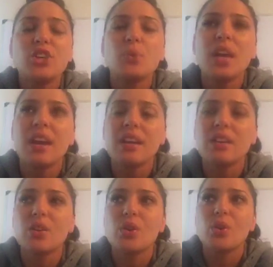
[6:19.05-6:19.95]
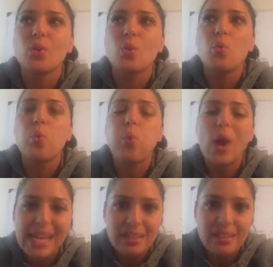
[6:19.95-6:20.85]
how you can't
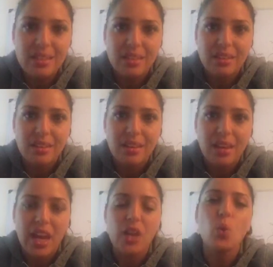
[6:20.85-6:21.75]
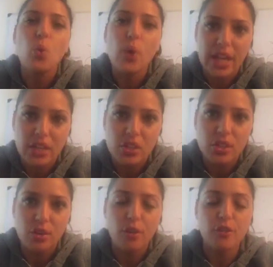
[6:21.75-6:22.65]
wait and
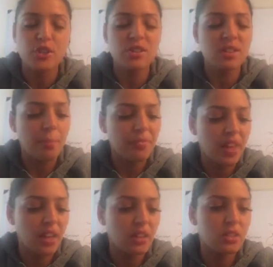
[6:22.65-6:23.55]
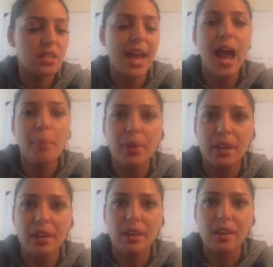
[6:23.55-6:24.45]
wish for something to
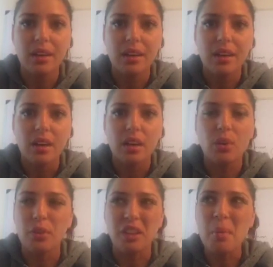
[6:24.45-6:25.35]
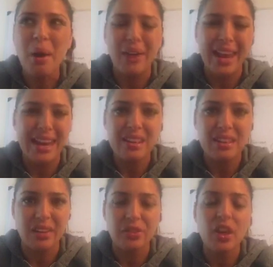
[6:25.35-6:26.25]
happen you know, think about
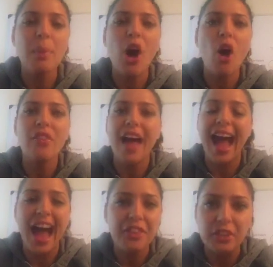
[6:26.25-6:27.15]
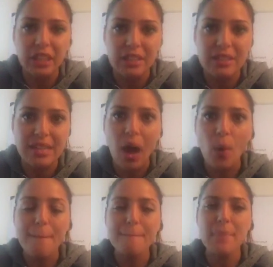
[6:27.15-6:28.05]
anything. Think about all the athletes,
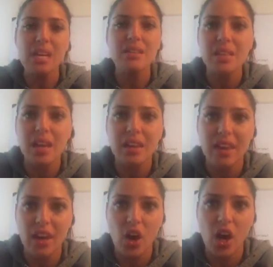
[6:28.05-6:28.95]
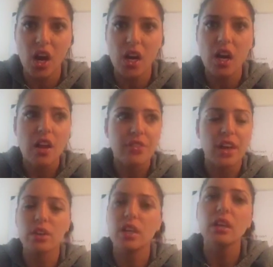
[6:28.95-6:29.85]
how amazing they are
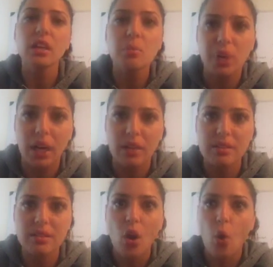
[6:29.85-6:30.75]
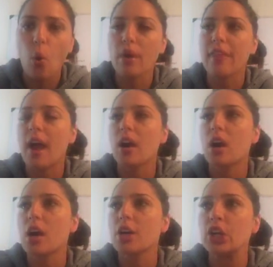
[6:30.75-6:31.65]
that are in the Olympics or
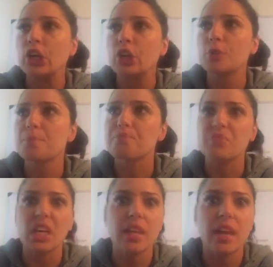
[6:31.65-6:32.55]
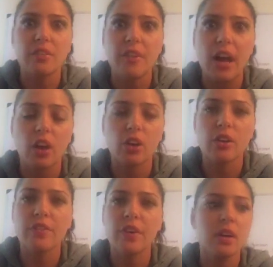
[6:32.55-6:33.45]
that are, you know, in the
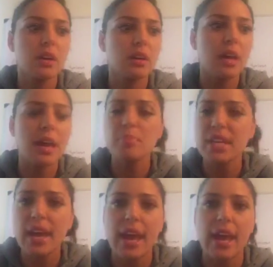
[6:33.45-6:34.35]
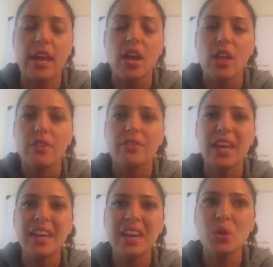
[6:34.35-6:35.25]
NFL or the NBA.
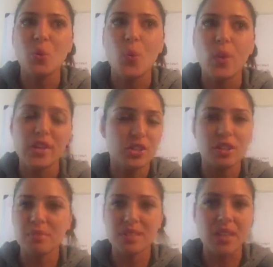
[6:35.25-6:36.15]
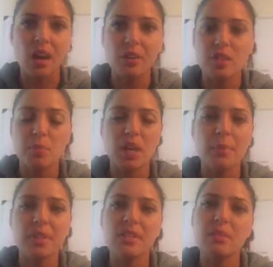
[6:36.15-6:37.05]
They can't wish themselves
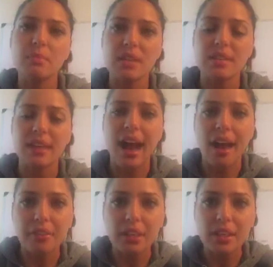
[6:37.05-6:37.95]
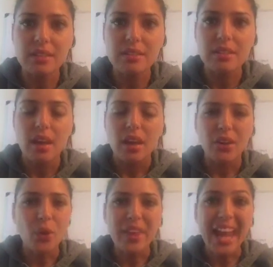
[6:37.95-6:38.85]
becoming these amazing athletes.
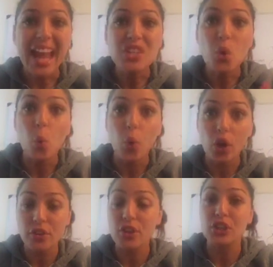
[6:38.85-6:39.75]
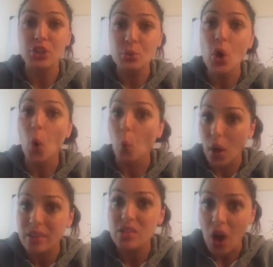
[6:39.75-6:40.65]
No, they had to work their you know
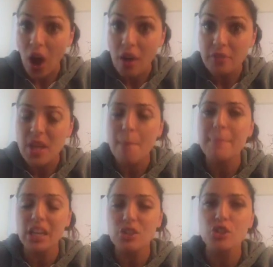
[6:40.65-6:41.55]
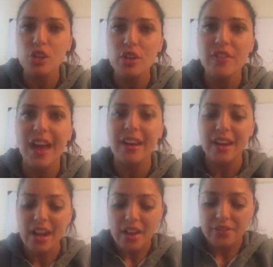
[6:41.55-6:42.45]
what's off to make sure
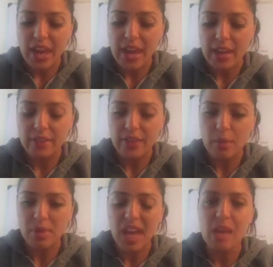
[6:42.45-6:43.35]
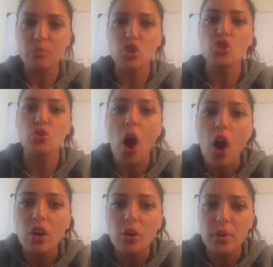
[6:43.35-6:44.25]
that they they became
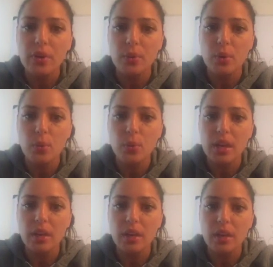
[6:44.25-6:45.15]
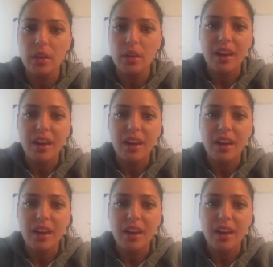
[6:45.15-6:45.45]
stronger where they were weak